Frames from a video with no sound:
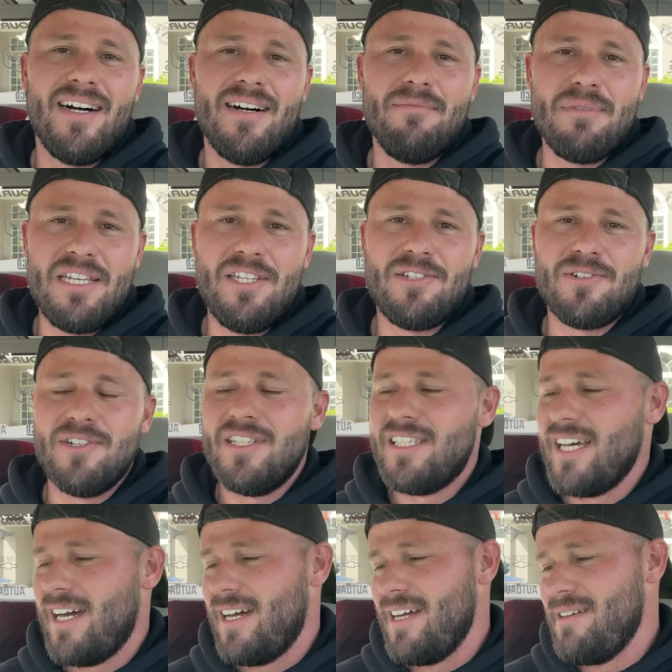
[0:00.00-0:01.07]
Eastern
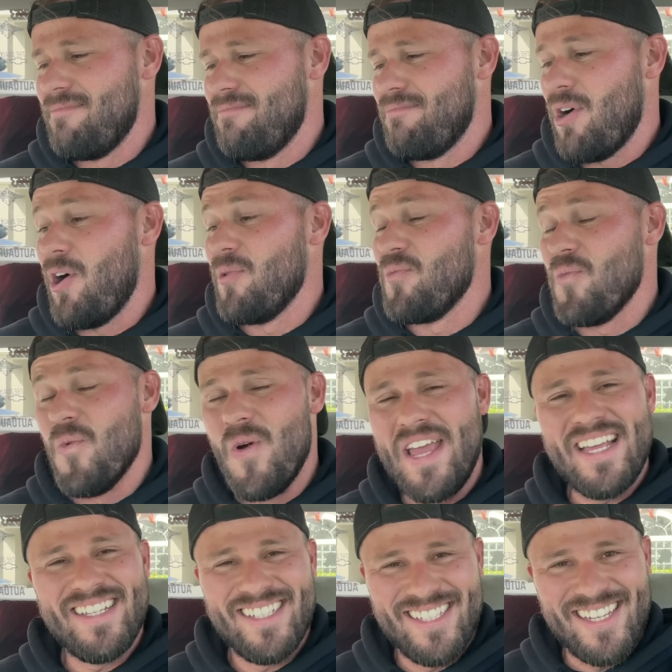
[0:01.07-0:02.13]
time on
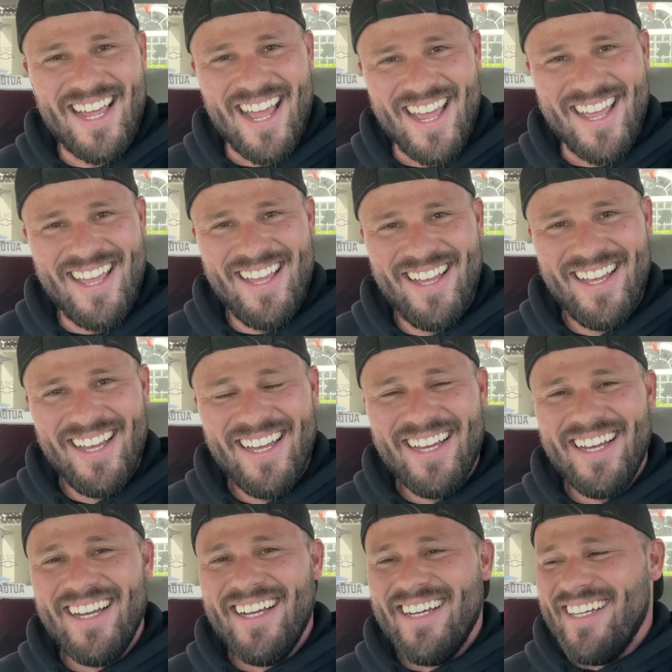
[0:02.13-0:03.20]
Wednesday.
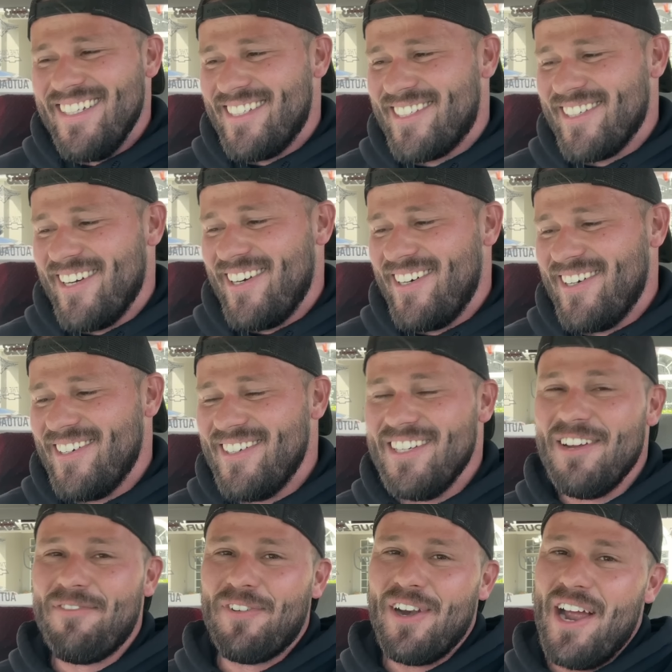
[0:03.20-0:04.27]
So
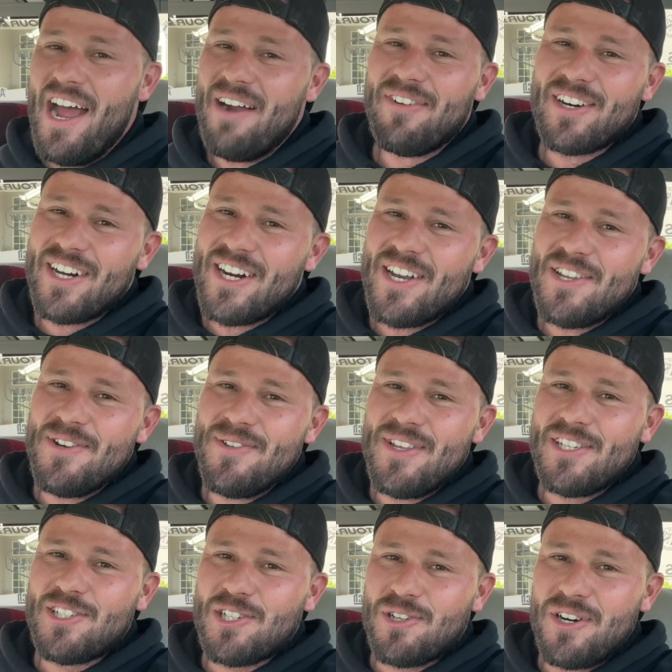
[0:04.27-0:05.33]
if you're ever going to do
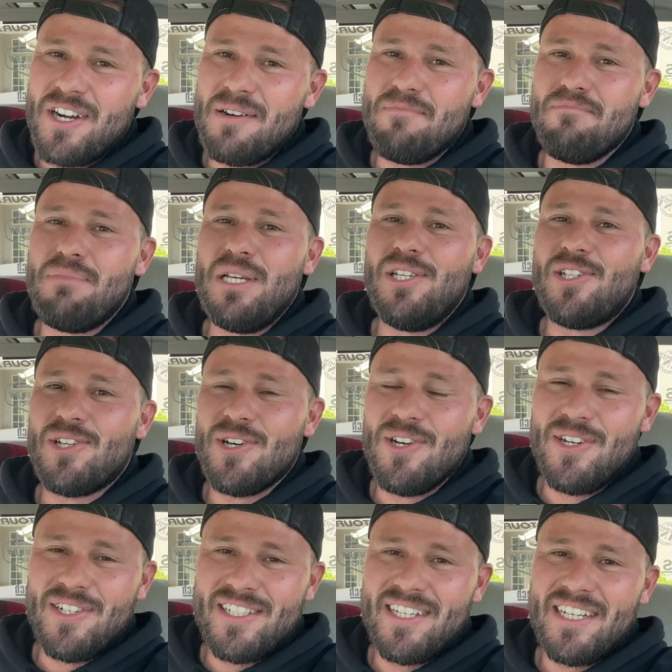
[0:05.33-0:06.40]
this trip, be
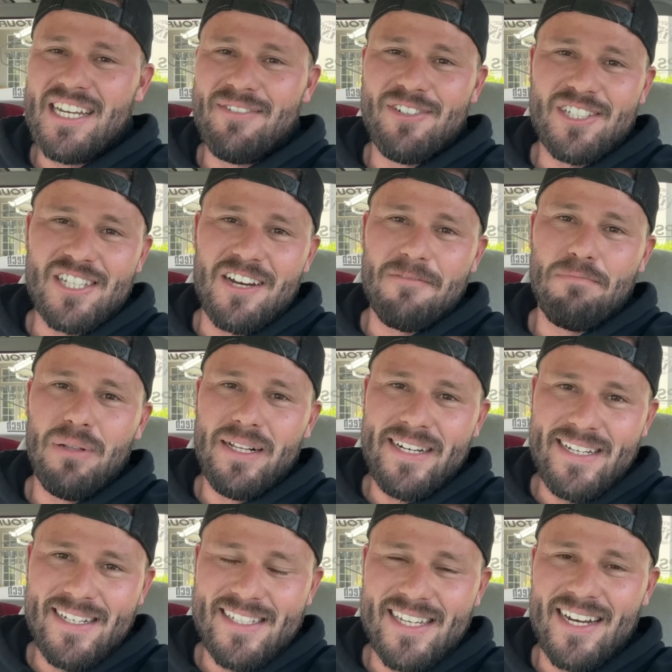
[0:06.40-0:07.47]
sure to give yourself
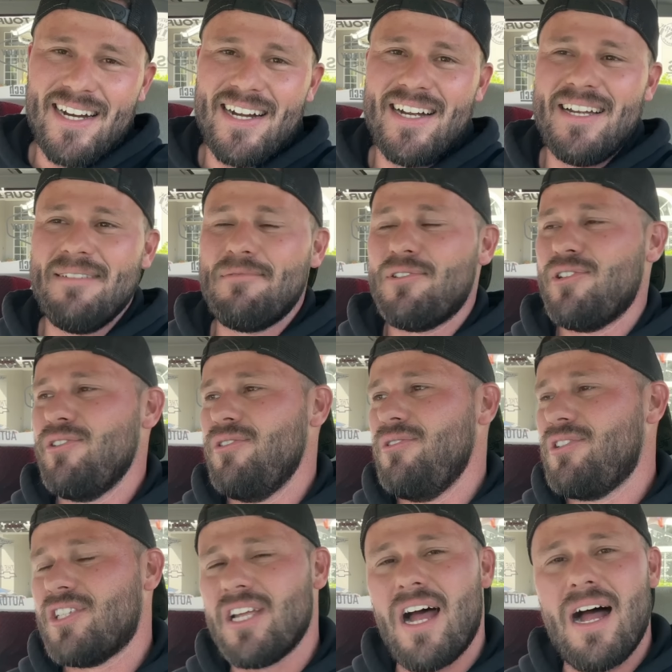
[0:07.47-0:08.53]
plenty of time to
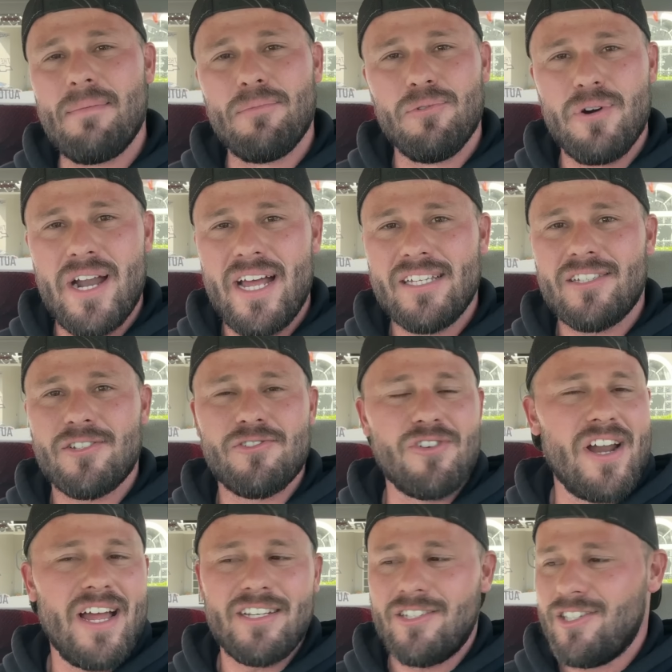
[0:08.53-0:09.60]
stop, rest,
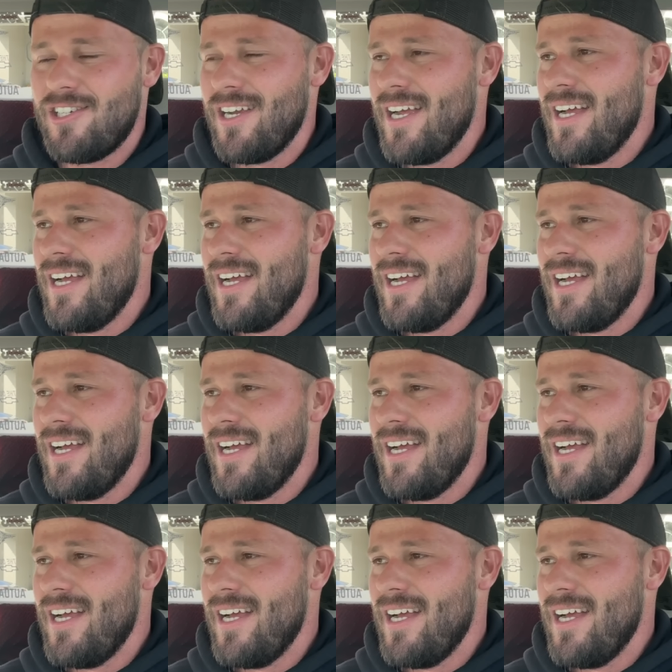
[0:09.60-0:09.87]
stretch,